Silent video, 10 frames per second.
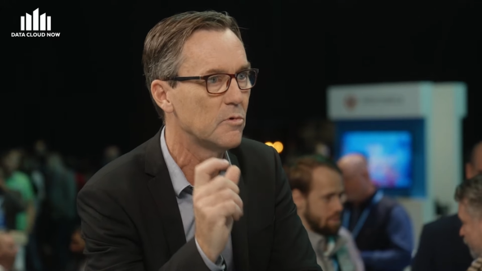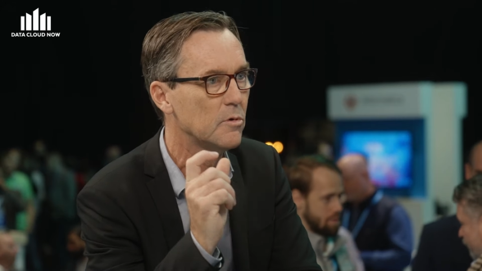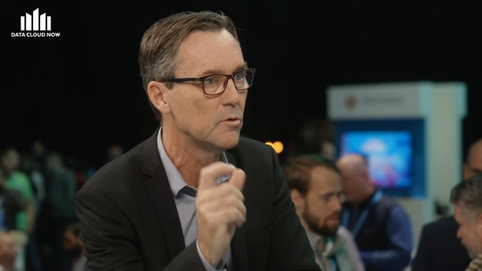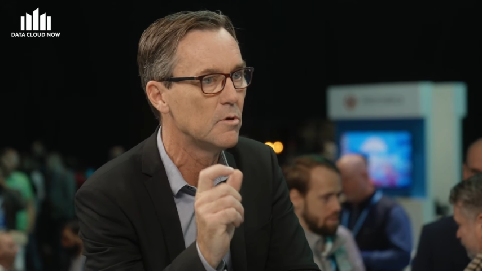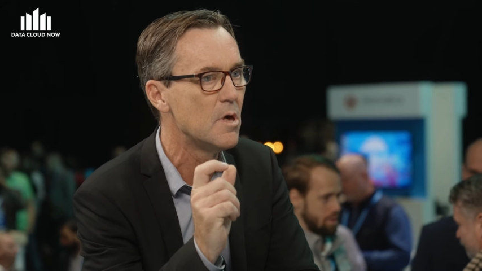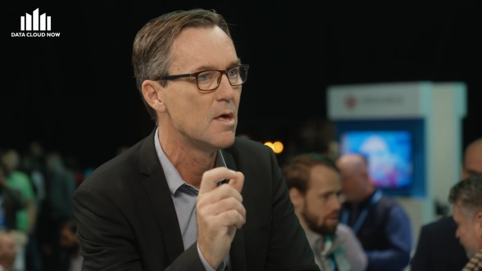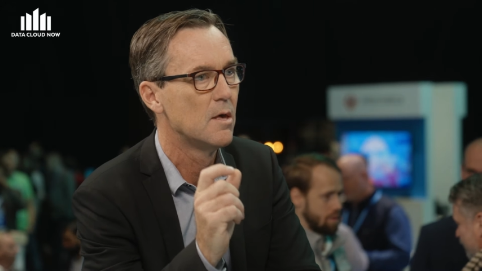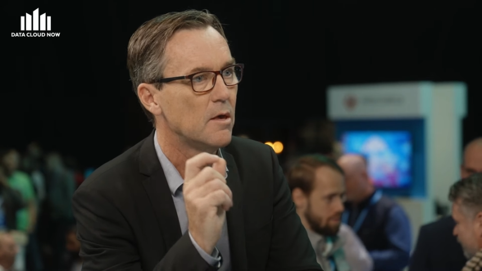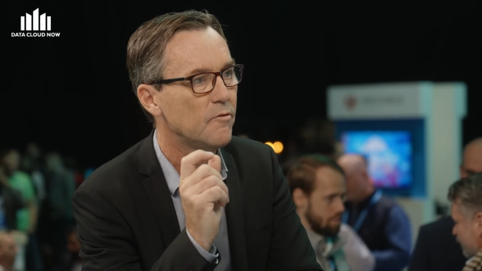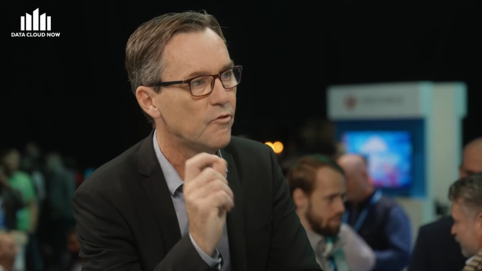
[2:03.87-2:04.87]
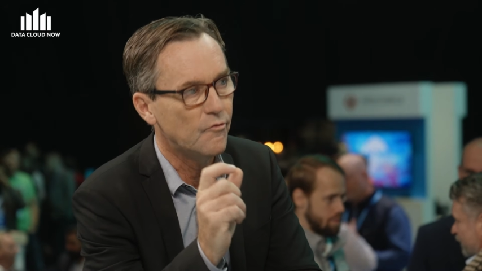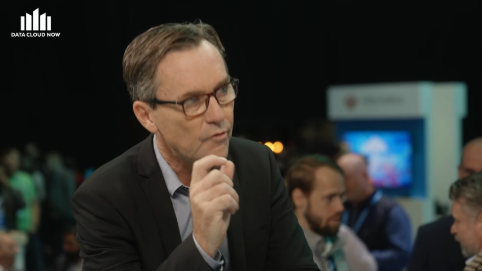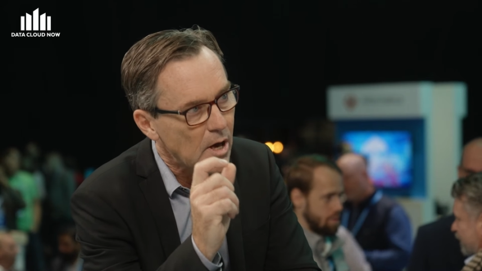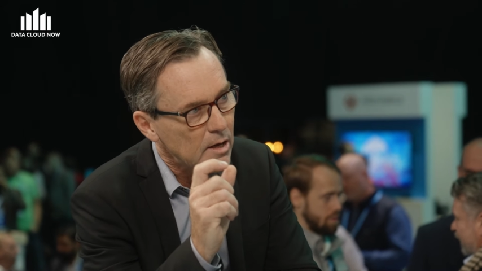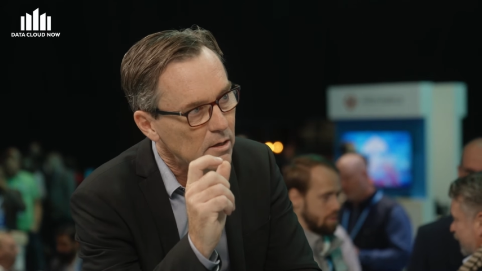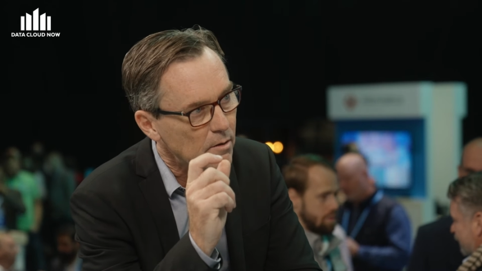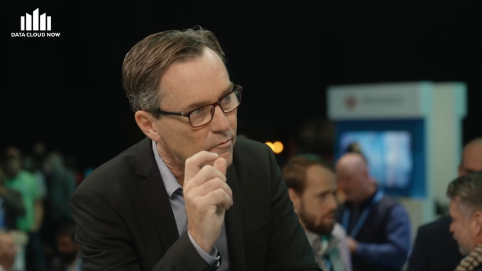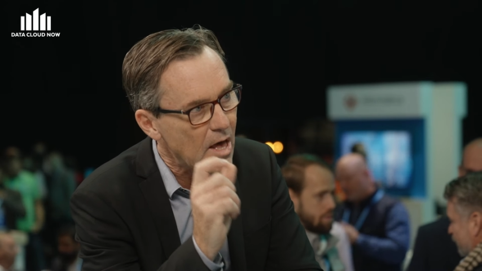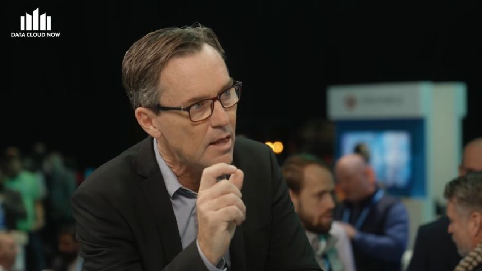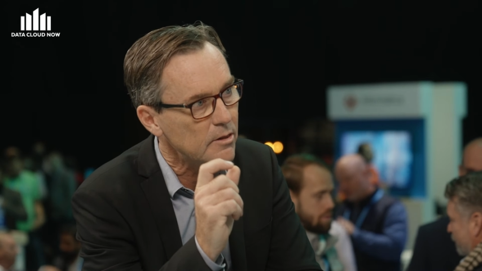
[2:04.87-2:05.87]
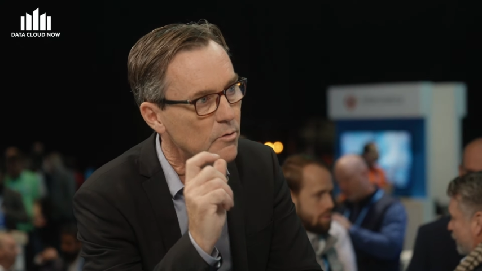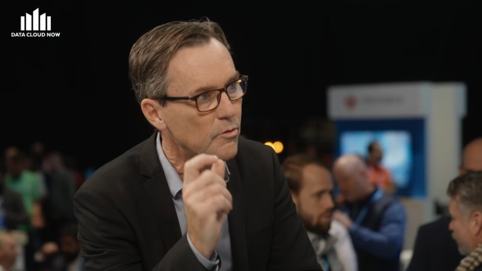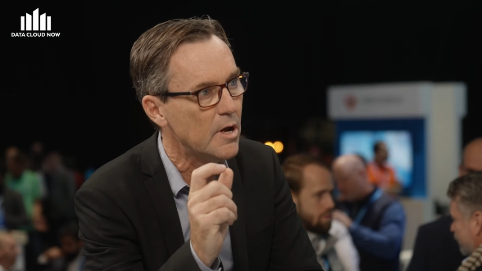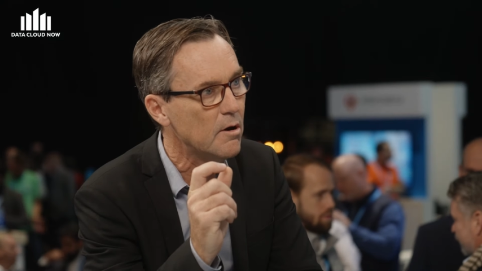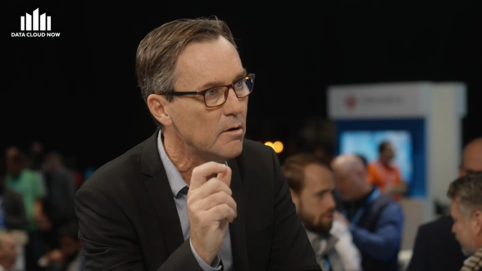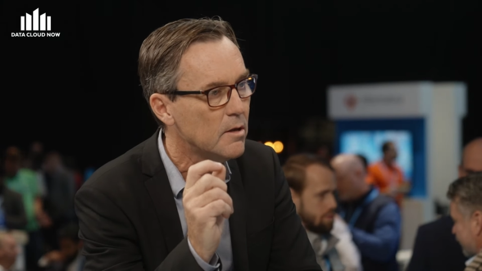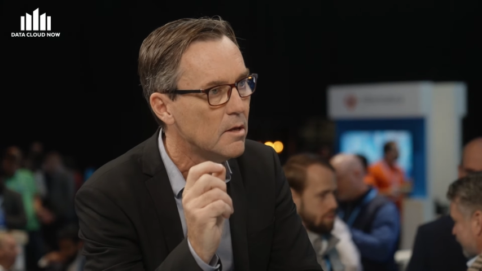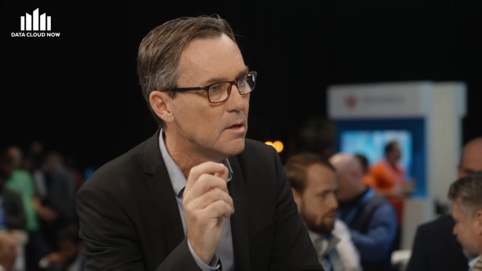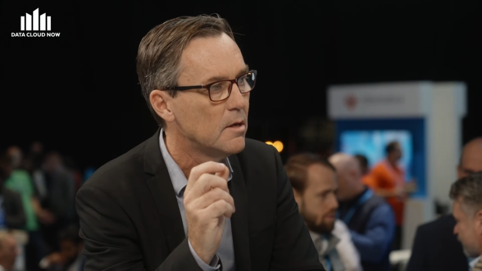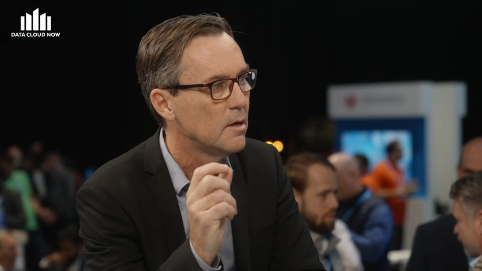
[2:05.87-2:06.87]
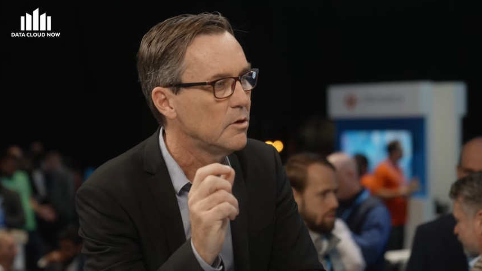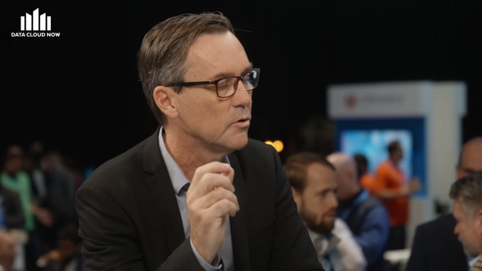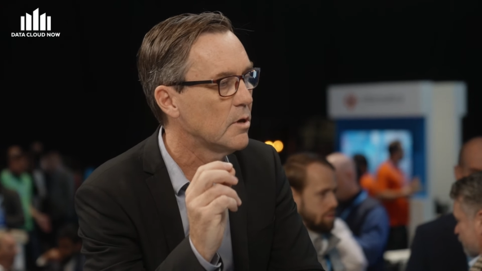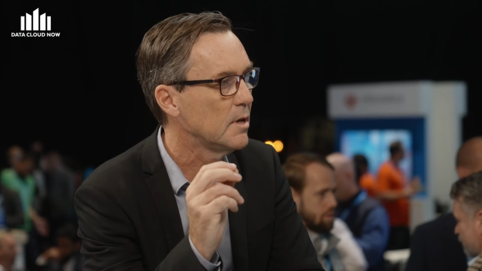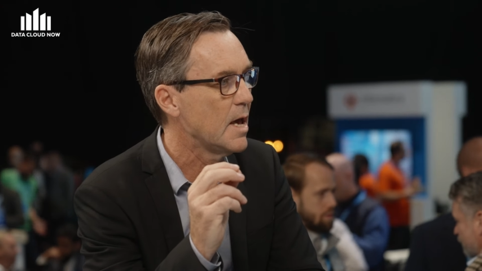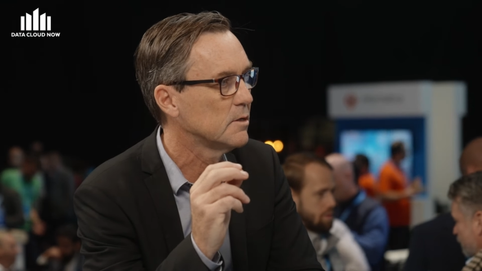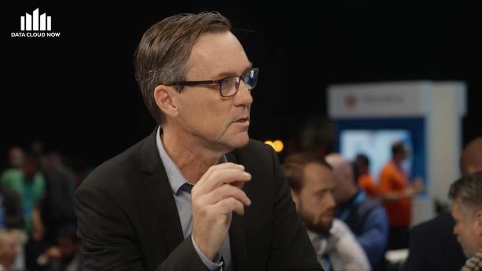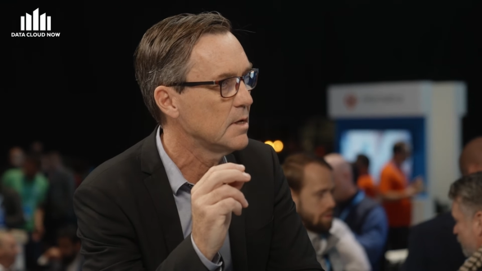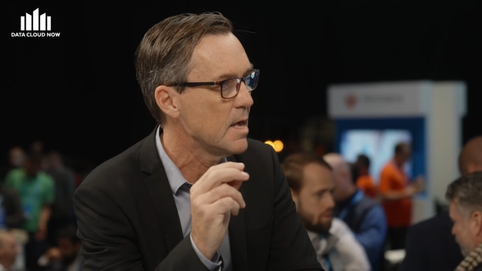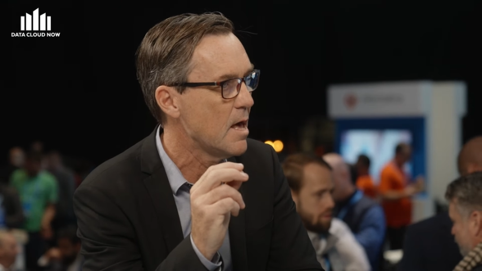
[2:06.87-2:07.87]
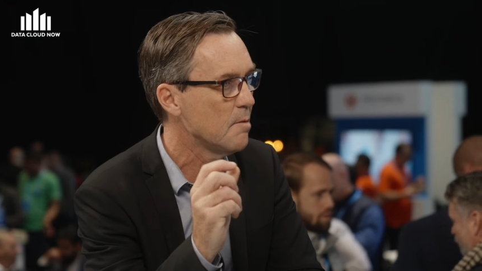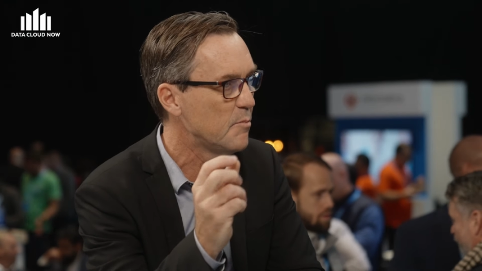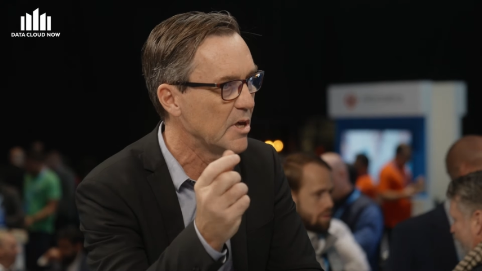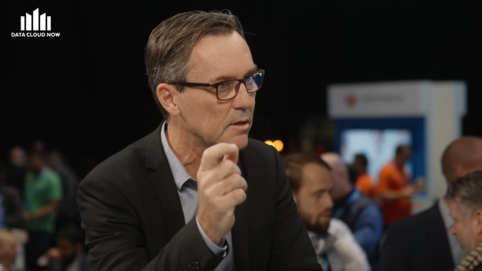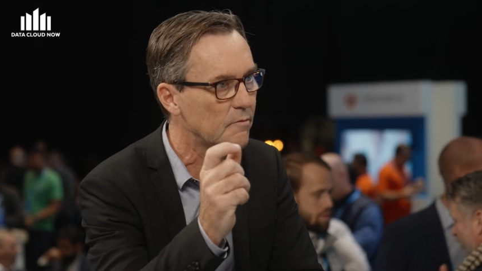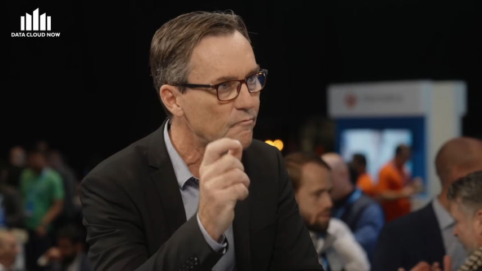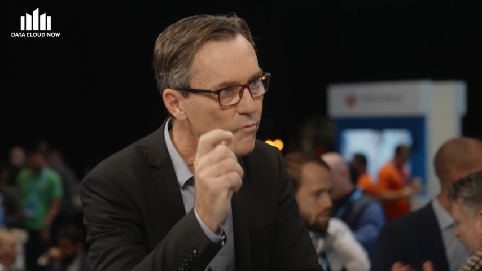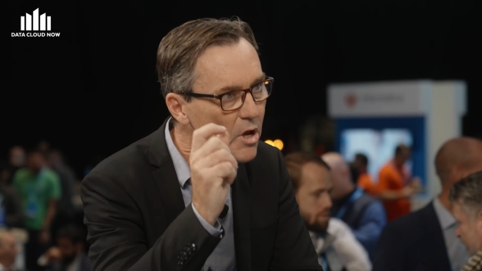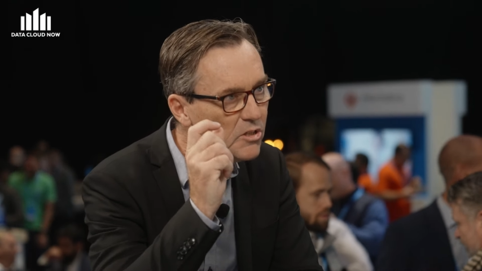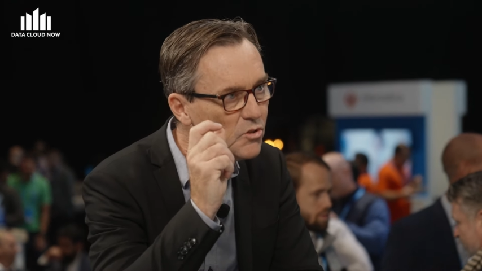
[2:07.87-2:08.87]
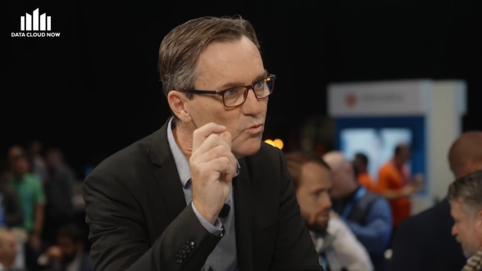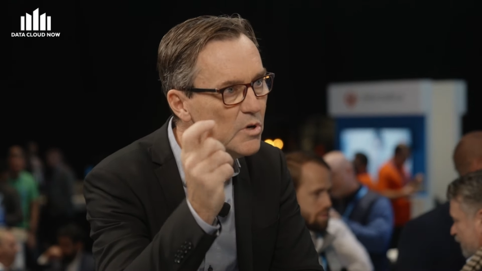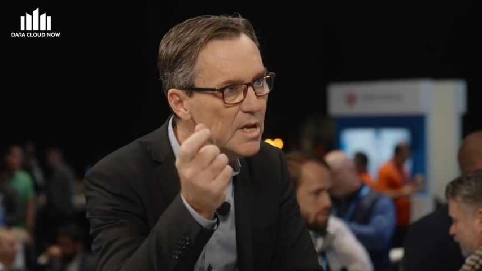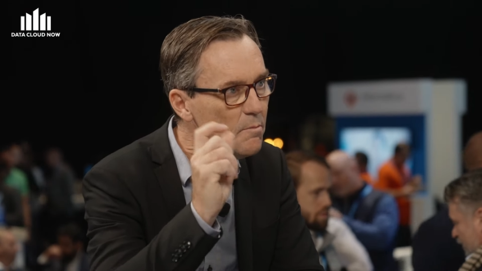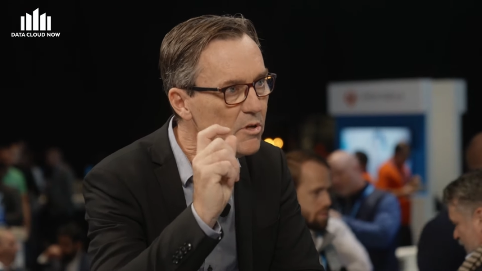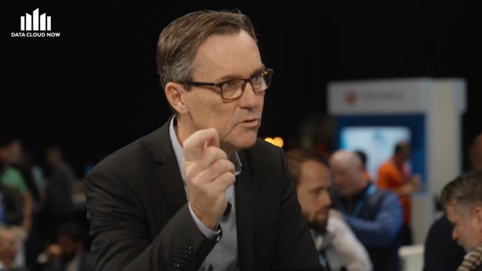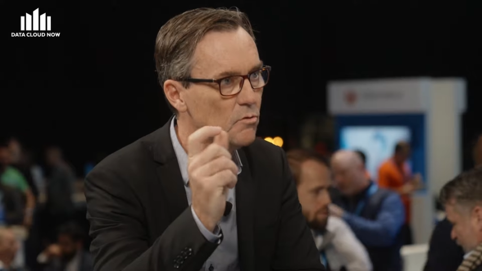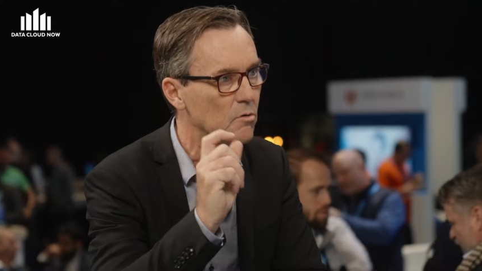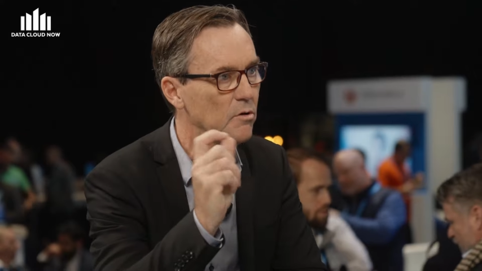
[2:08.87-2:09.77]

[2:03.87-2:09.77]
Speaker 1: you, if you find value there, you can actually build an extremely strong